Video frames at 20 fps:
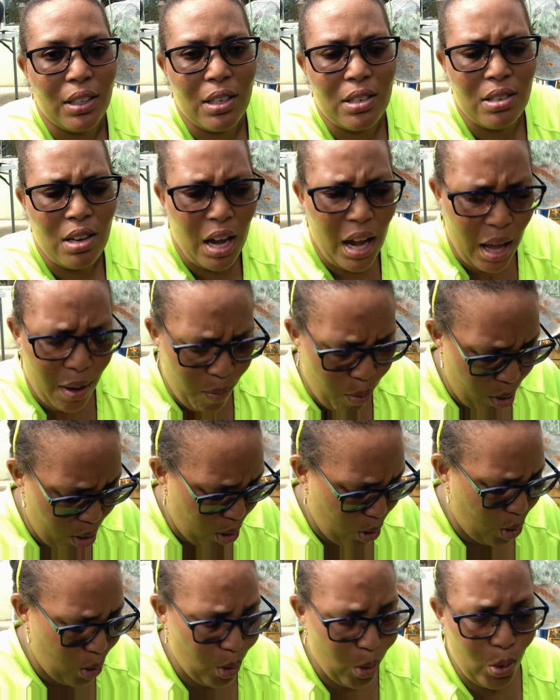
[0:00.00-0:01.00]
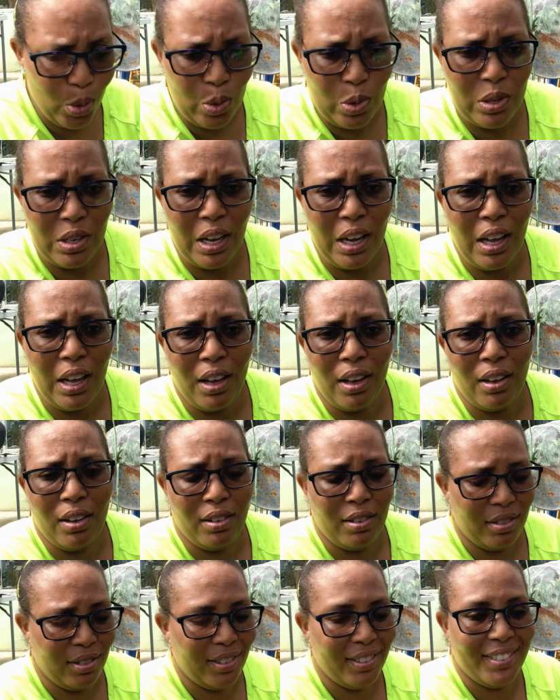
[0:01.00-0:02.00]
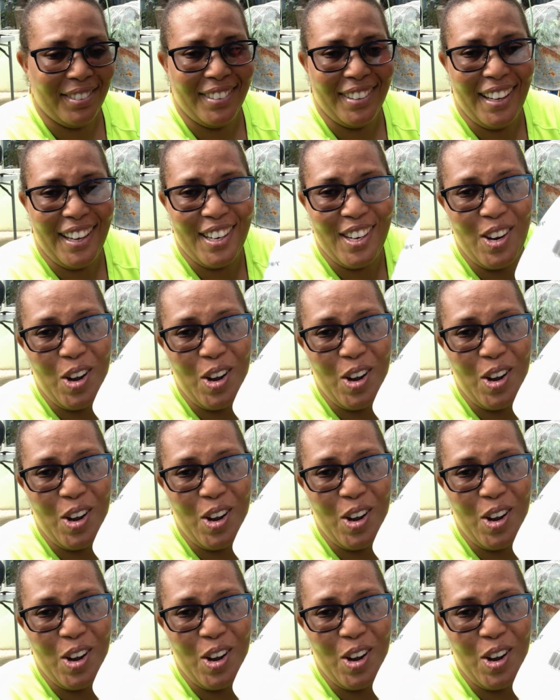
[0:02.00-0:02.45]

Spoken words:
So I have one of those here. And